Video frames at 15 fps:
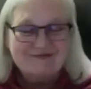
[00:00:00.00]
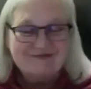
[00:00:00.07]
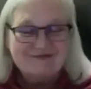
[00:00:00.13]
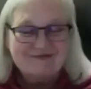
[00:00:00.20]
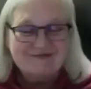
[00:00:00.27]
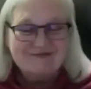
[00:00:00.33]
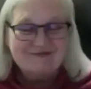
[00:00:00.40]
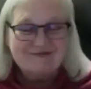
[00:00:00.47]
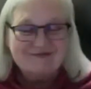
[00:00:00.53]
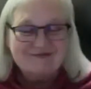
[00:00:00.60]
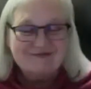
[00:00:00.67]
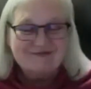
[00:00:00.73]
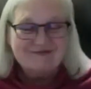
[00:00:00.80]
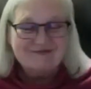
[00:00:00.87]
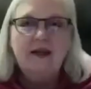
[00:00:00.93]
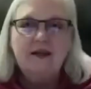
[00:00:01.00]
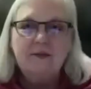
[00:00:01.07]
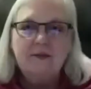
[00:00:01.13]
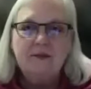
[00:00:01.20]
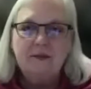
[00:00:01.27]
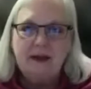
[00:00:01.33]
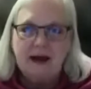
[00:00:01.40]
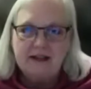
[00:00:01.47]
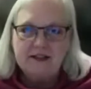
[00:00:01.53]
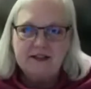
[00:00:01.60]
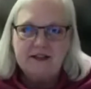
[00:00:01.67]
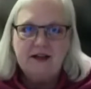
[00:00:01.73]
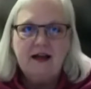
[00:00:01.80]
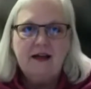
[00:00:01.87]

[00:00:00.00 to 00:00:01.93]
and how do we get back to that?